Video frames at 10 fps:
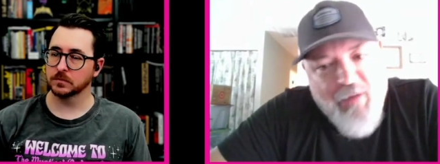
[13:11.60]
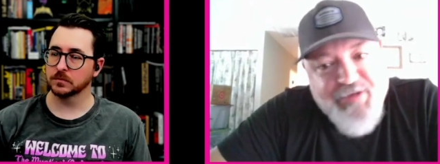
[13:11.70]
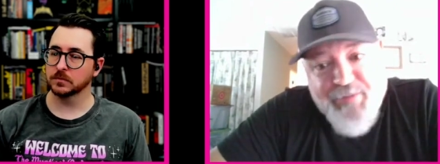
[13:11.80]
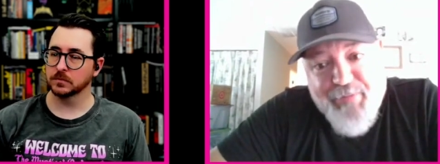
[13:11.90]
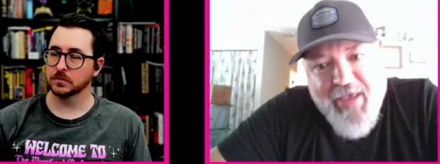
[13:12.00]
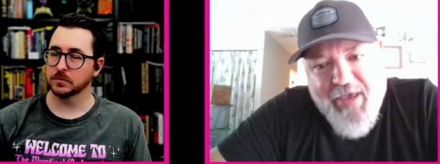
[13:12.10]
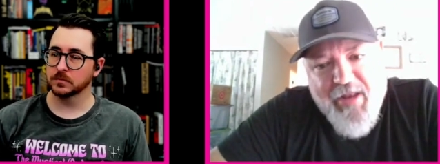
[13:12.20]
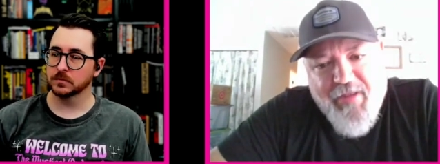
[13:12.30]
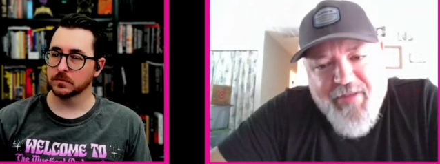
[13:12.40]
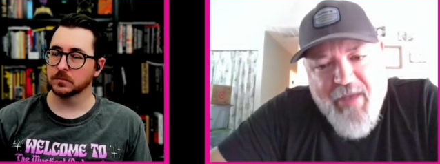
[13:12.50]
Speaker 1: like, I wasn't playing it
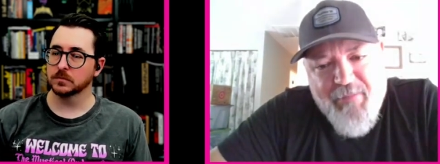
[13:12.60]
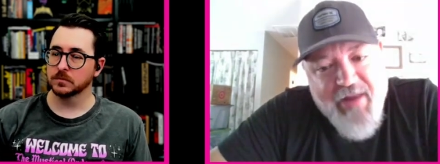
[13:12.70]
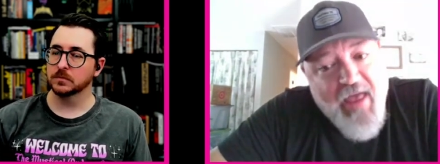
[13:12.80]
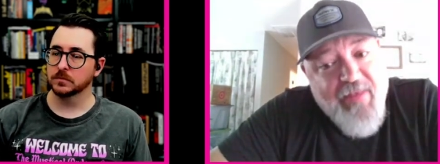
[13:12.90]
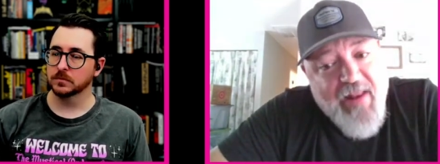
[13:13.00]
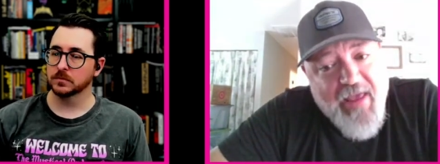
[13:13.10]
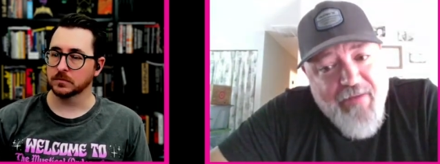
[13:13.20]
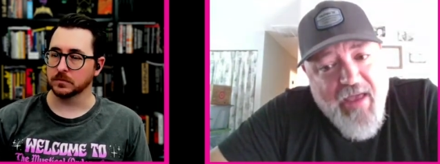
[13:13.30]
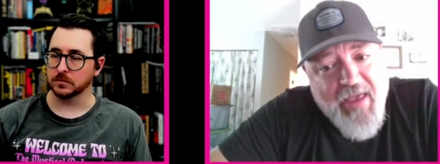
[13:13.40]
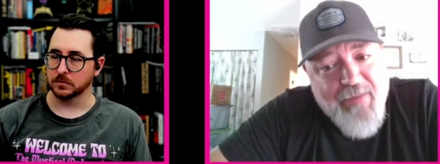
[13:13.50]
all the time. But now that
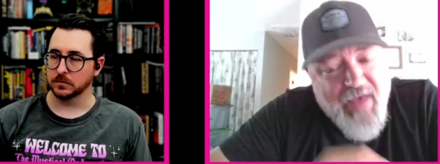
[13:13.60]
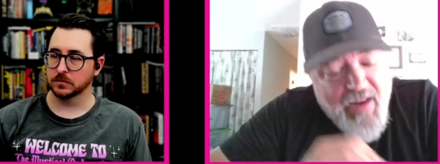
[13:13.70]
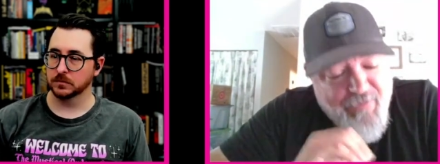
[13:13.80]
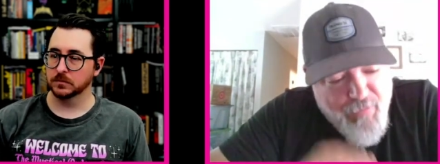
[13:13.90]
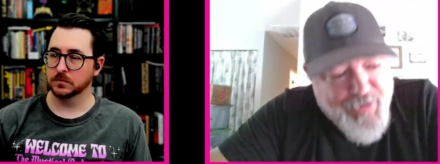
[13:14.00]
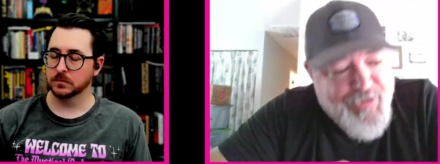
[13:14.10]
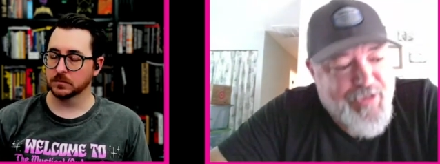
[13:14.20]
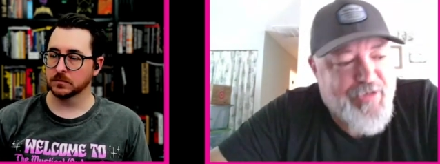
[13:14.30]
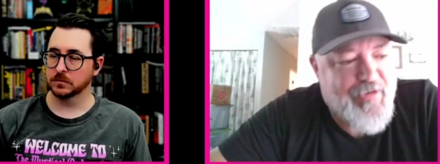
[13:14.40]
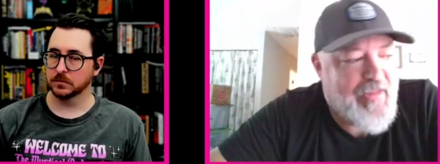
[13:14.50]
I I am kind of immersed
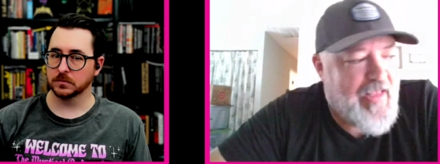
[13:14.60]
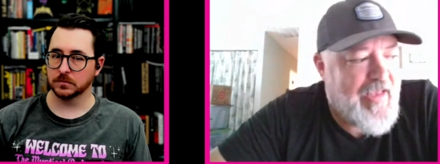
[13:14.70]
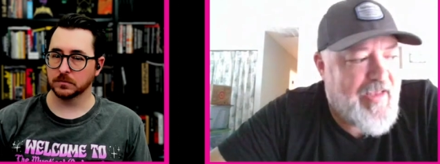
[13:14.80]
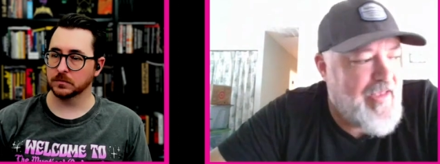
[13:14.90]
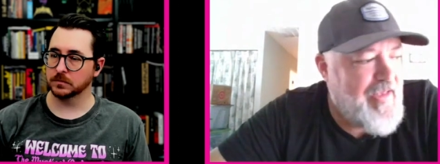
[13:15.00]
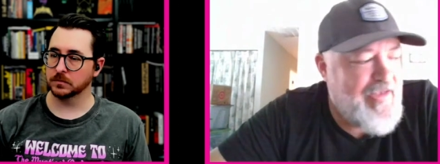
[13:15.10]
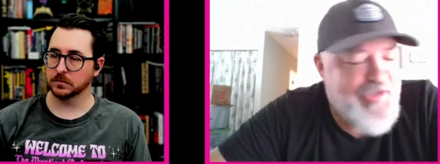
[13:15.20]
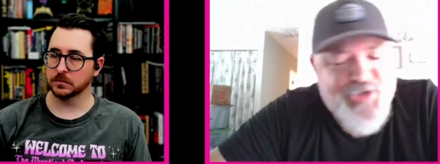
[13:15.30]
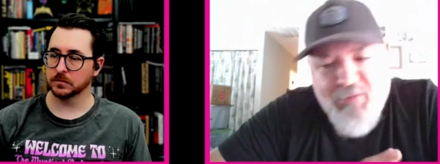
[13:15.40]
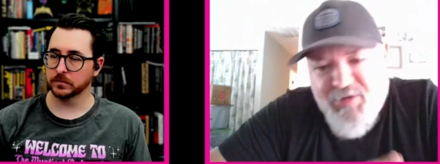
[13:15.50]
into it, like
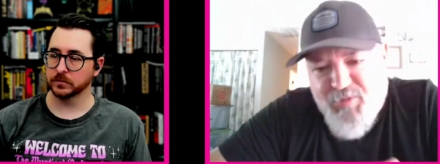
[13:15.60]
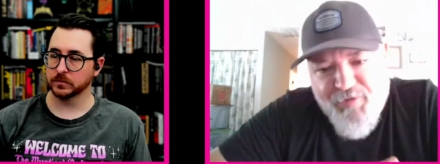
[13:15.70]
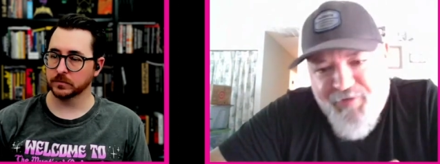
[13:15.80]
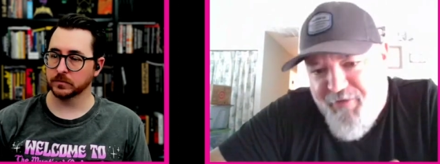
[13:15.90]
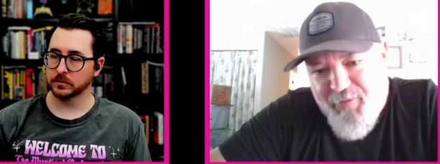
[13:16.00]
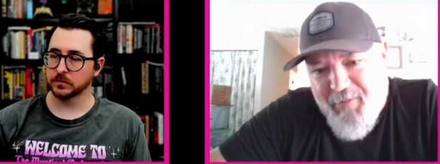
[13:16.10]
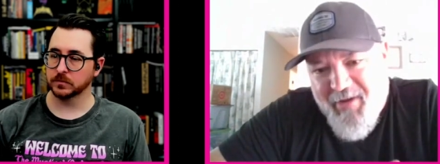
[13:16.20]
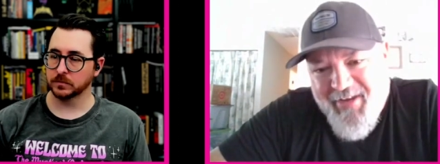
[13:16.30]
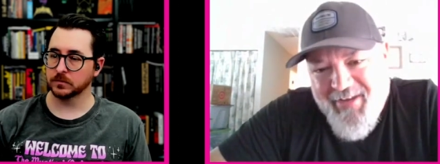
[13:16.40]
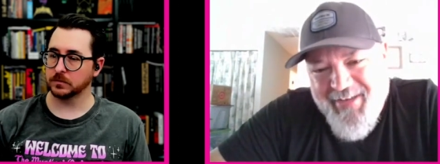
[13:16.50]
so much more fun for
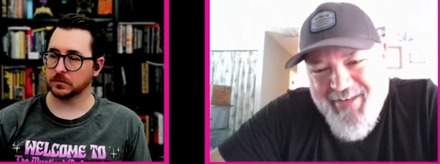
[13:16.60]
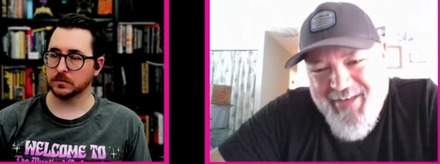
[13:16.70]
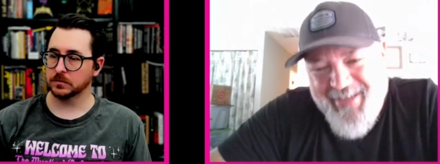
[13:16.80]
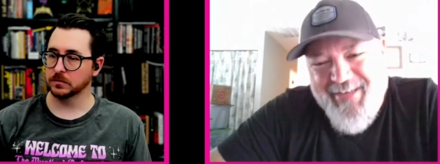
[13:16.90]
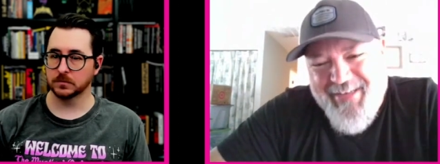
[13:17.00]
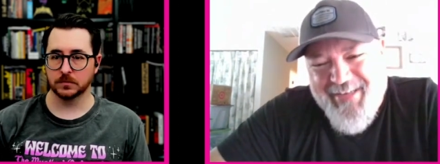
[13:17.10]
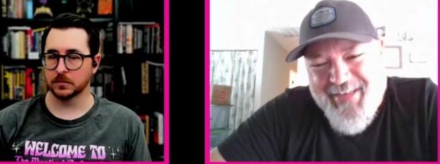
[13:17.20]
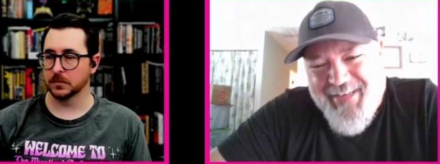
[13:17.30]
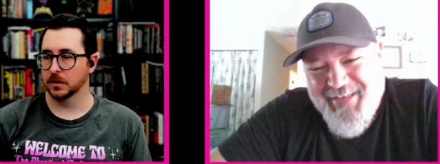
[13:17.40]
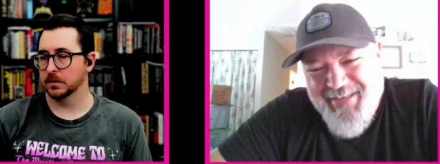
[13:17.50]
me.
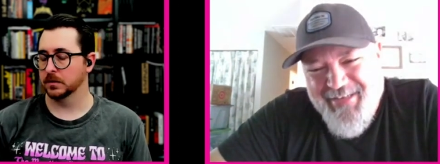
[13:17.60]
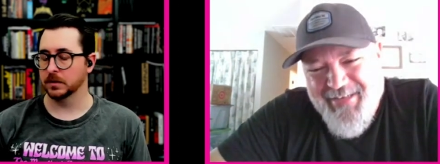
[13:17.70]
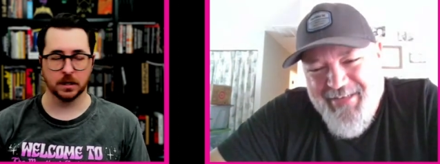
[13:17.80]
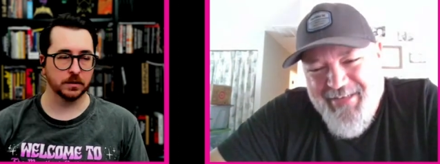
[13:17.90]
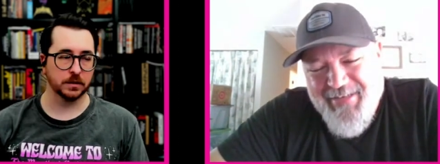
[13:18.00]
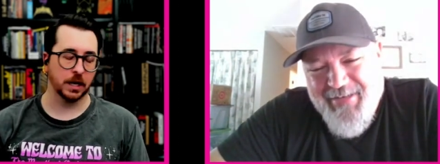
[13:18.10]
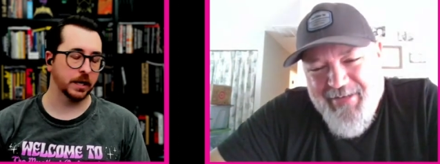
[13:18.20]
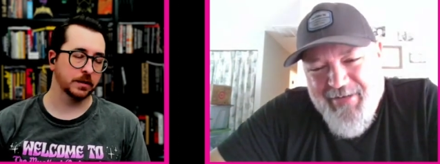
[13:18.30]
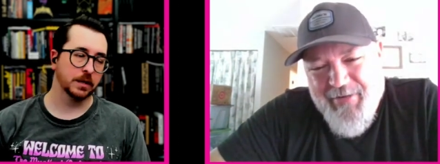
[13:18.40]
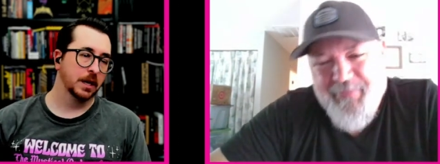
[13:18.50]
Speaker 2: Mm, yeah,
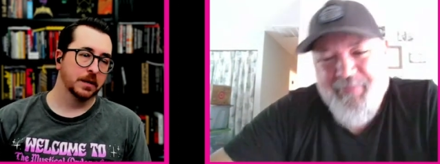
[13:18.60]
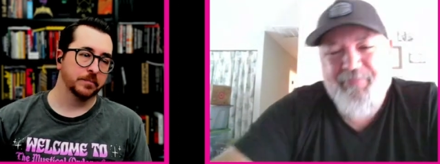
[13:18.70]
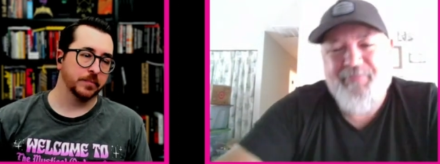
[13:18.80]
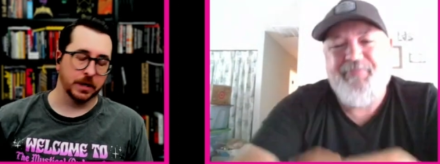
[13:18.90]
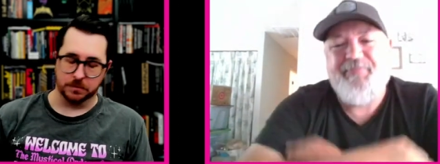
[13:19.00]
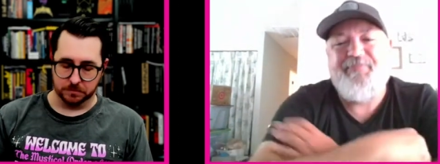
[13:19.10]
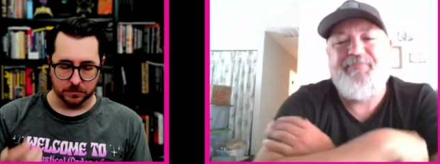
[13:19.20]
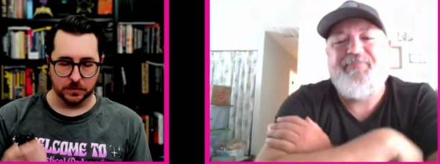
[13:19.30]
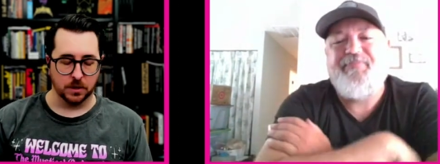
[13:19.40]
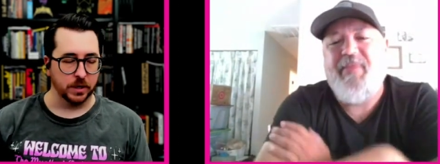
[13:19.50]
I
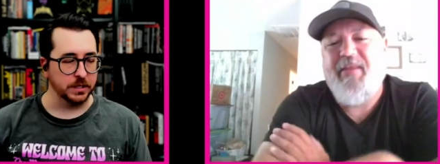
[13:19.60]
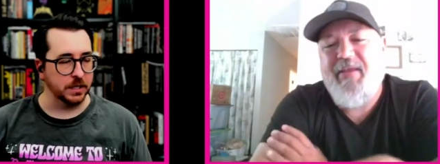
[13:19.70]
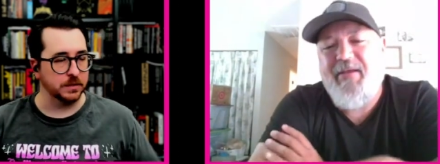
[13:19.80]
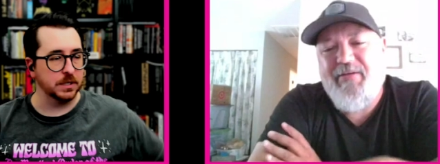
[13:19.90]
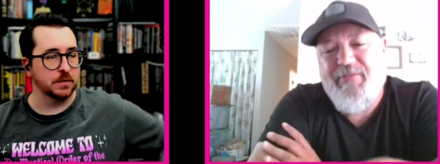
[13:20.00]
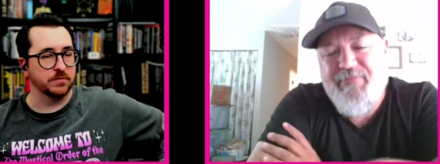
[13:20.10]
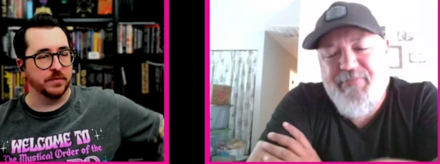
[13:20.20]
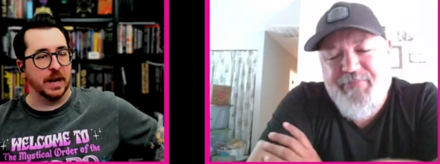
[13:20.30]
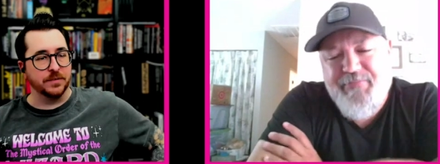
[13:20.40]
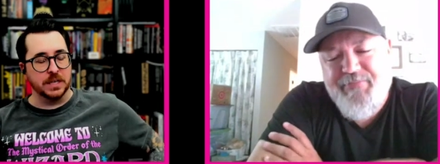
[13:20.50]
and you know I, I said
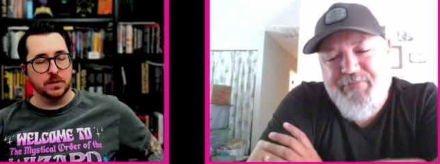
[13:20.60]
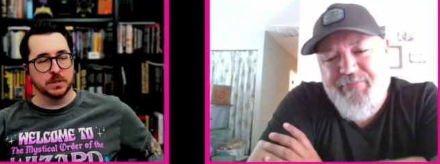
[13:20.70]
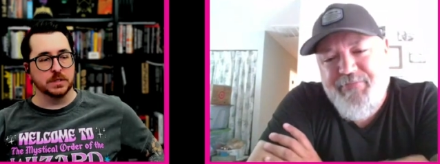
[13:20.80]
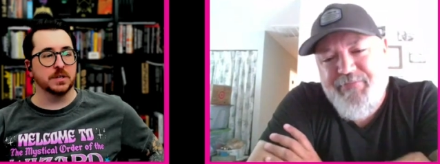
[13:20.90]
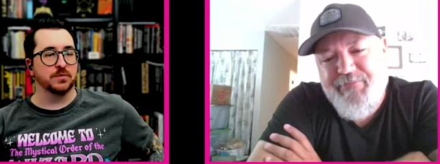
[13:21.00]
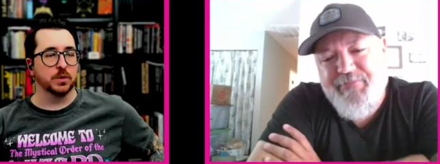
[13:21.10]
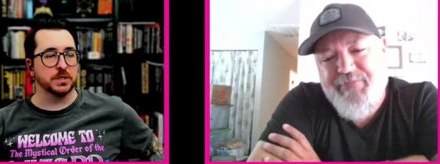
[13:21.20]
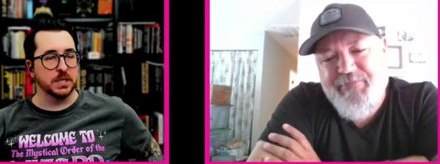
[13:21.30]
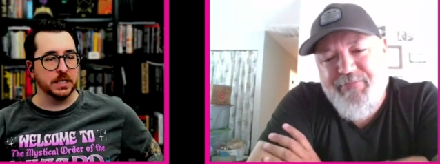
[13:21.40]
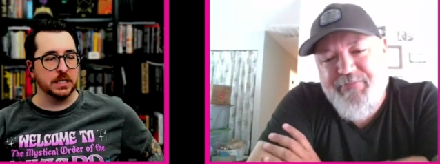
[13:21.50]
5e was
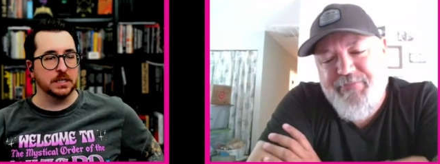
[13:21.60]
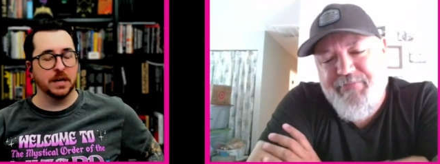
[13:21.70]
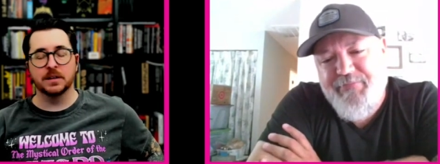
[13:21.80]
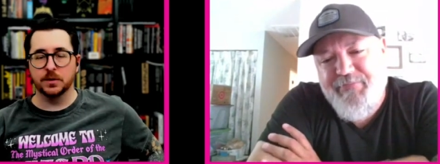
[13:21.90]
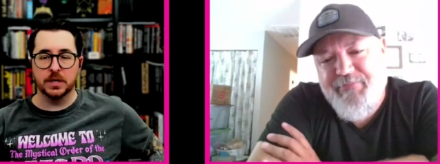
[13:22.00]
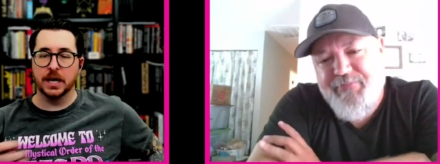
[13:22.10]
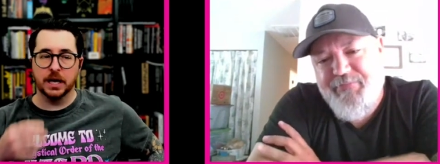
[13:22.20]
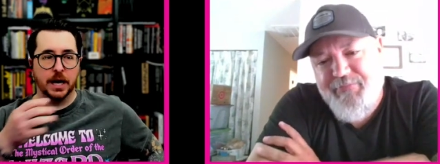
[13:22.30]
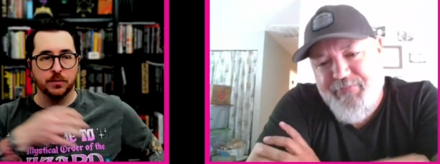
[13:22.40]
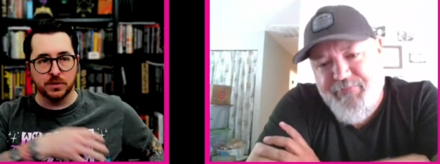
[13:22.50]
unfortunately I,
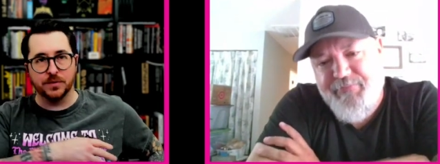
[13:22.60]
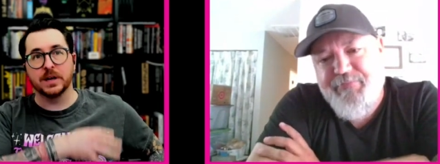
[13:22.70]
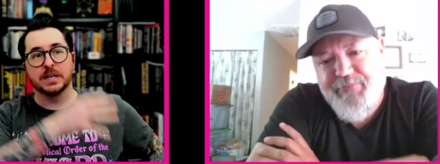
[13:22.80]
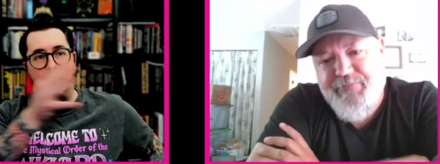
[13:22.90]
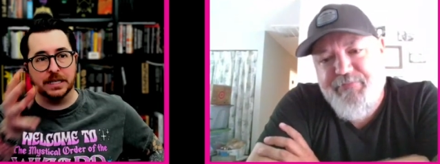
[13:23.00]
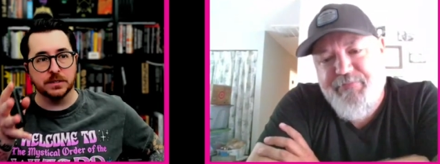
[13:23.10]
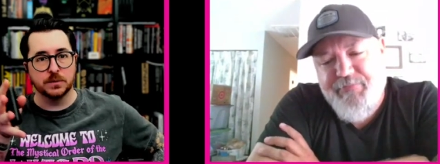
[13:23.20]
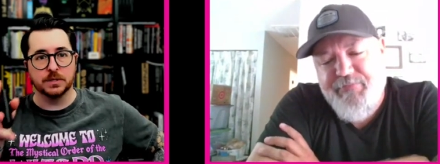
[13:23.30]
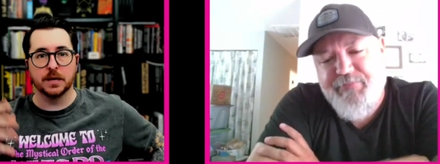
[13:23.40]
I was very late to